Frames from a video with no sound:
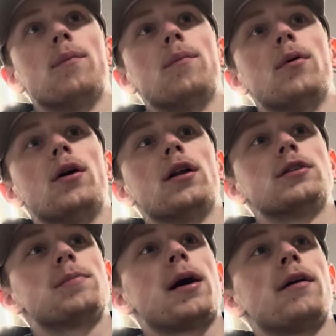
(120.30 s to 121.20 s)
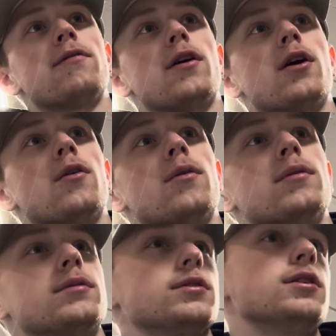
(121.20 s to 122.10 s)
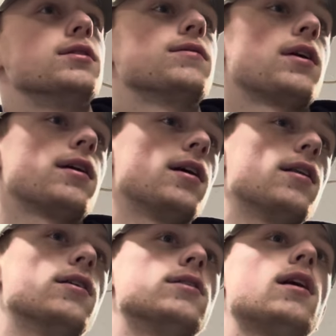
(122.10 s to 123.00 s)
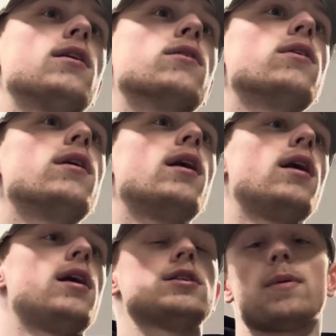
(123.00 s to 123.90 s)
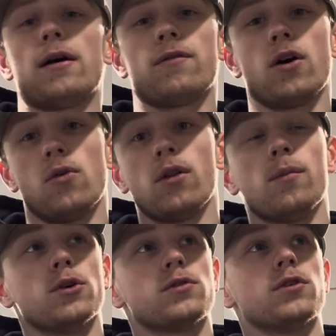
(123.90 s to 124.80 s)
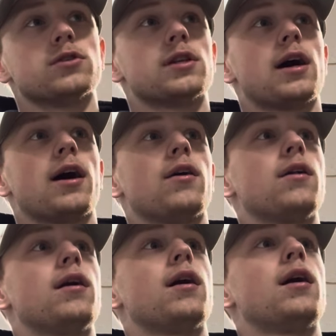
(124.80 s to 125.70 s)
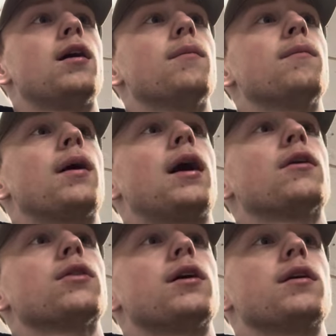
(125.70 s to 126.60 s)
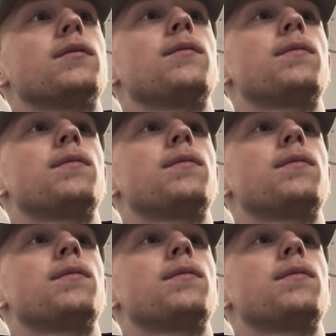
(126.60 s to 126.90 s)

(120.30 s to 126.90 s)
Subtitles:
but it's by far, I can get it untangled, it's by far one of the most versatile out there.